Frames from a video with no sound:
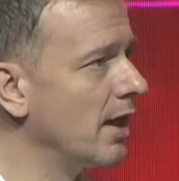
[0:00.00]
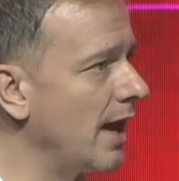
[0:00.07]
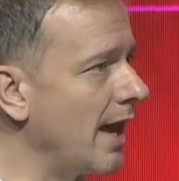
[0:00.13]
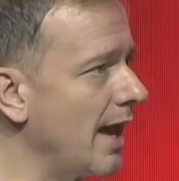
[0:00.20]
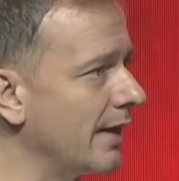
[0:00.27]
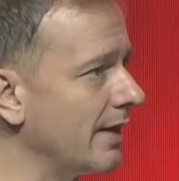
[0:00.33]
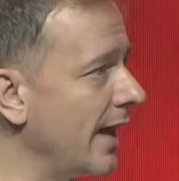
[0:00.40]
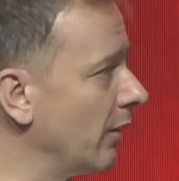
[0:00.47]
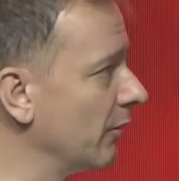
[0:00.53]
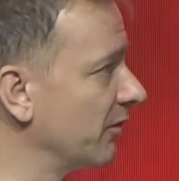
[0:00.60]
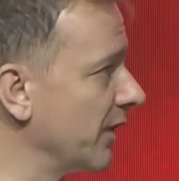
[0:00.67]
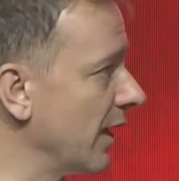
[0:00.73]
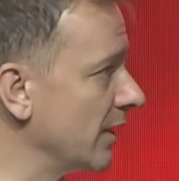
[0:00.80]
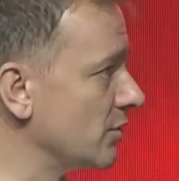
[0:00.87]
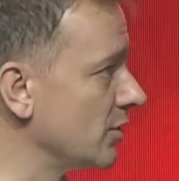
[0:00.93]
and
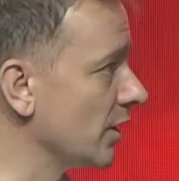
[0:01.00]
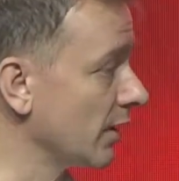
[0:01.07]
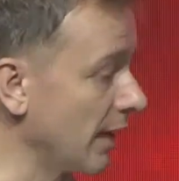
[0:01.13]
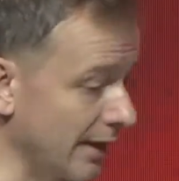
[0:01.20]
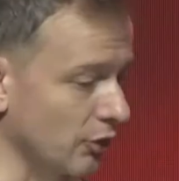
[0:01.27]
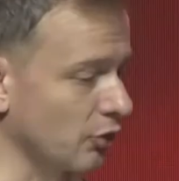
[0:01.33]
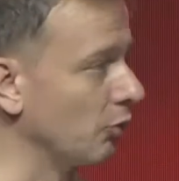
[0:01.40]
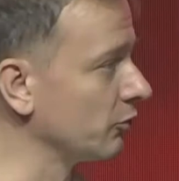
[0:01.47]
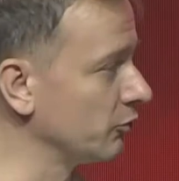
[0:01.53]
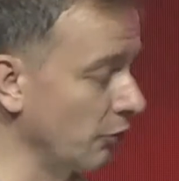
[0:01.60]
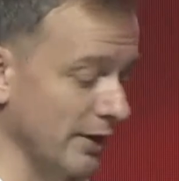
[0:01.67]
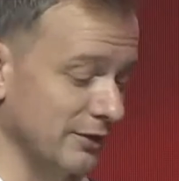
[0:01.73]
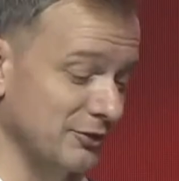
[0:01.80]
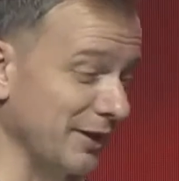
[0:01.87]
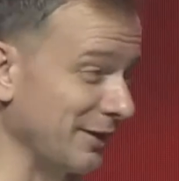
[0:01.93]
healthy aging. And of course,
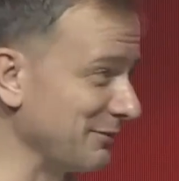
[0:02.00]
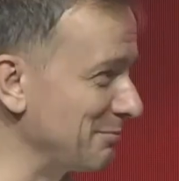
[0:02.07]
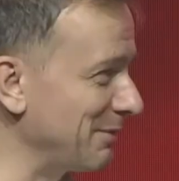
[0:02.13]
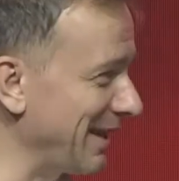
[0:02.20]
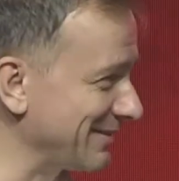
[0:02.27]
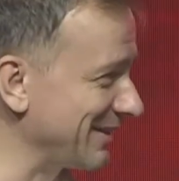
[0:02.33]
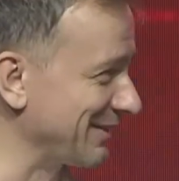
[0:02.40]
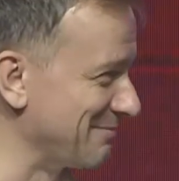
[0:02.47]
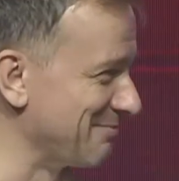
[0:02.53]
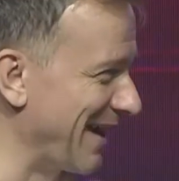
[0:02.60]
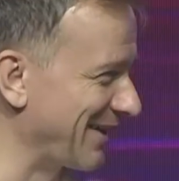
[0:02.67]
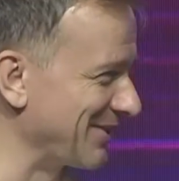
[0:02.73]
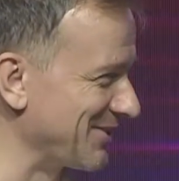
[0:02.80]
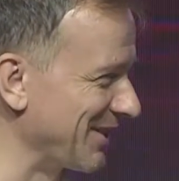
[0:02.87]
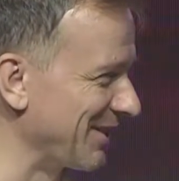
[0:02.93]
sorry, SIGs, plastics and packaging